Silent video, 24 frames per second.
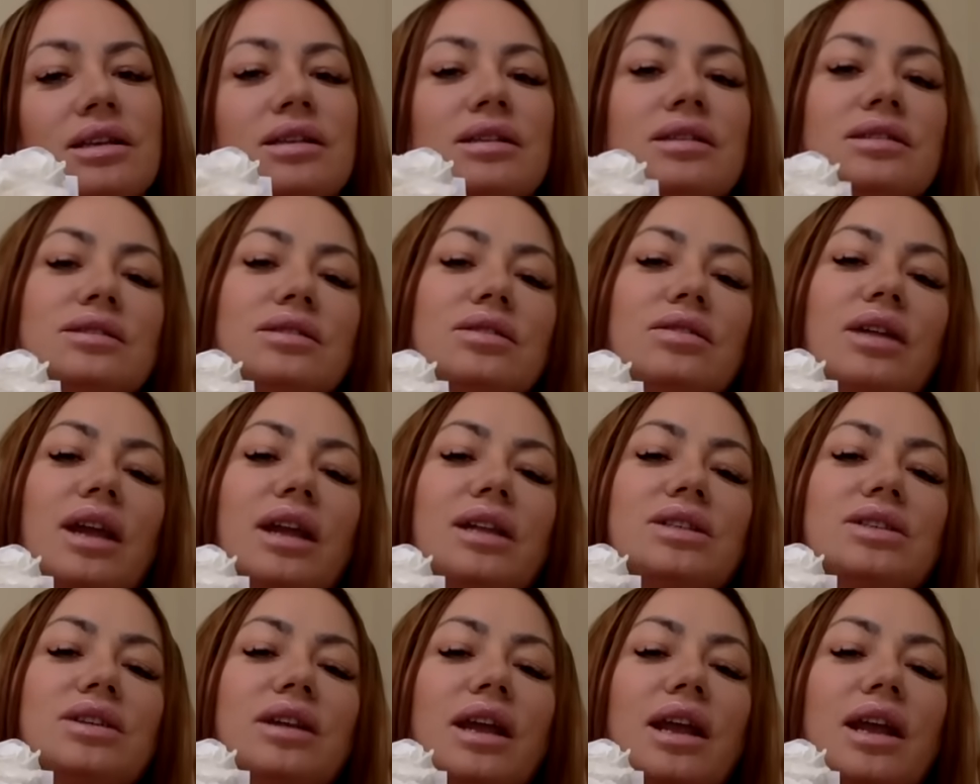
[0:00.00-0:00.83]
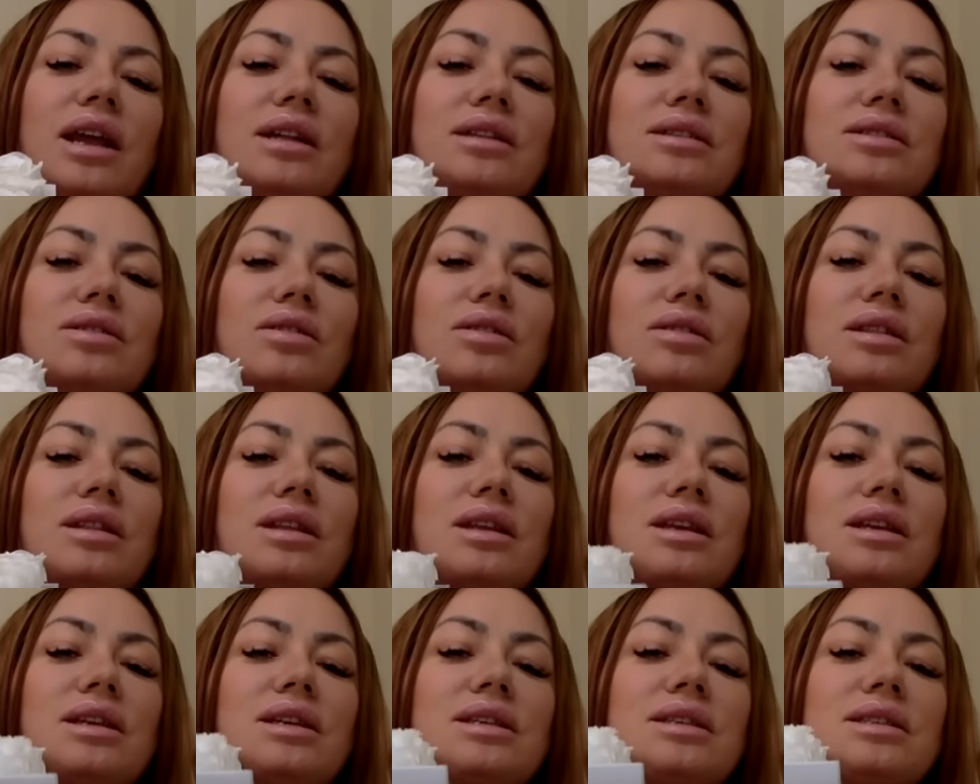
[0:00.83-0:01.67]
So get your hands on
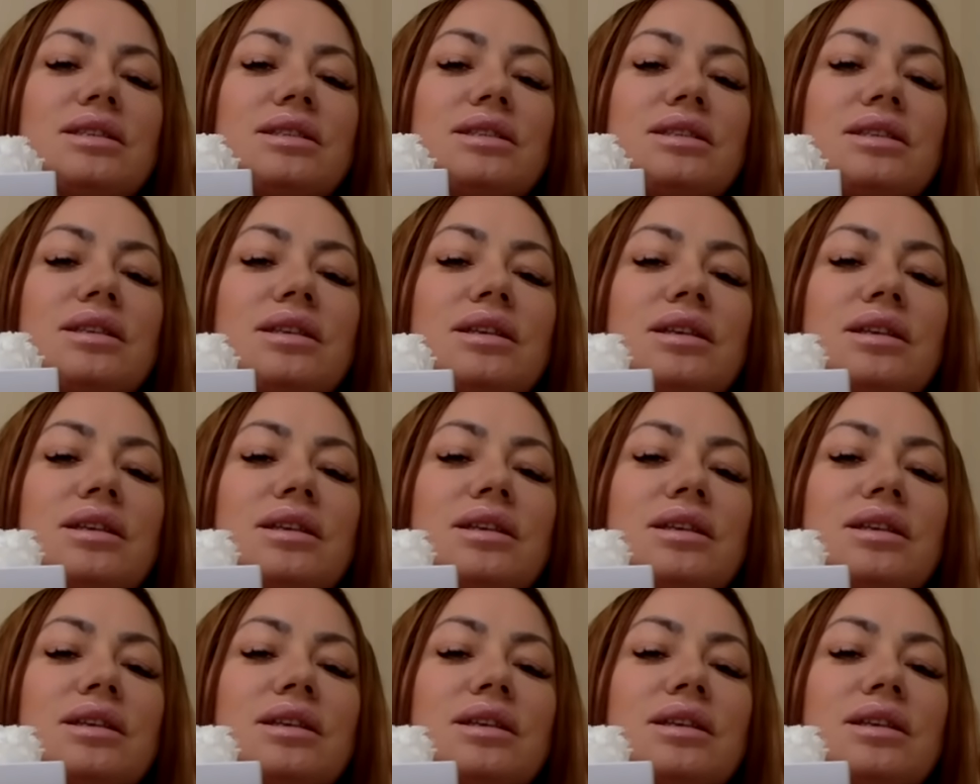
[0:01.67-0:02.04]
these.